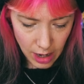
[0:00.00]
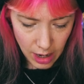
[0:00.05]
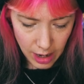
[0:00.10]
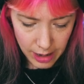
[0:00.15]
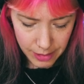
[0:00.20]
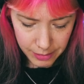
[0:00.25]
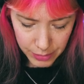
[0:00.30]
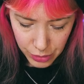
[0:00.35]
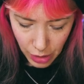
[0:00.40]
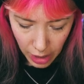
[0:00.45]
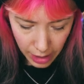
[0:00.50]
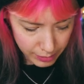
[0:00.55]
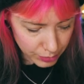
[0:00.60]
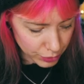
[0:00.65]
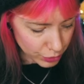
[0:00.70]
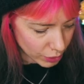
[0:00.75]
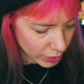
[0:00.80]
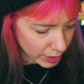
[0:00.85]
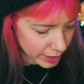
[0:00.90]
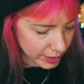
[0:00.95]
I'm
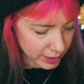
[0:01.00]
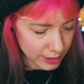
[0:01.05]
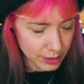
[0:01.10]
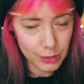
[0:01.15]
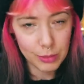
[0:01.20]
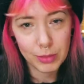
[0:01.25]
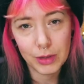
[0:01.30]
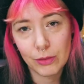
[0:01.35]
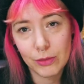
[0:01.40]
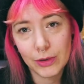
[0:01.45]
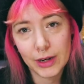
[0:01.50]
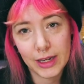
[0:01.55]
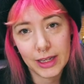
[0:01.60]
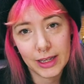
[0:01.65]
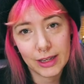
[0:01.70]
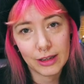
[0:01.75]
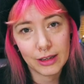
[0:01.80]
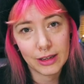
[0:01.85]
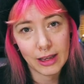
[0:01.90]
trying to be really